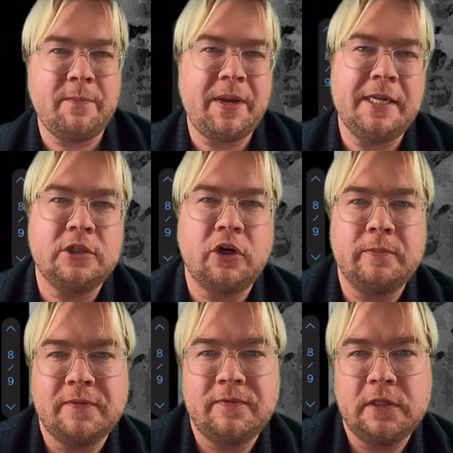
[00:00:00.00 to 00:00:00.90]
that mean in
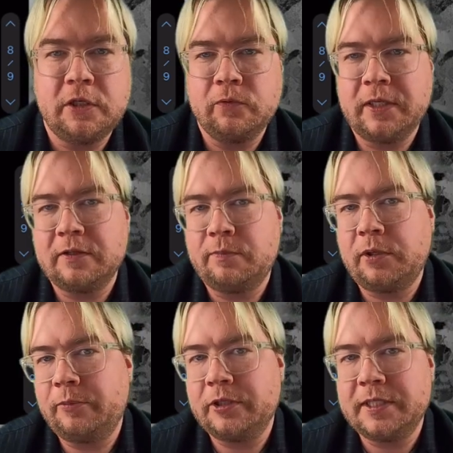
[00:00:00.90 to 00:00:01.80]
terms of the degrees
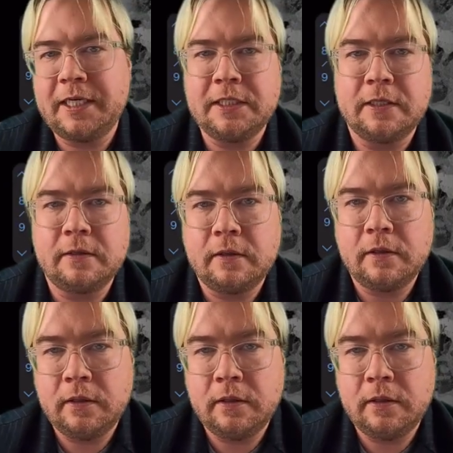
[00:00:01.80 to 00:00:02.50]
of polymerization?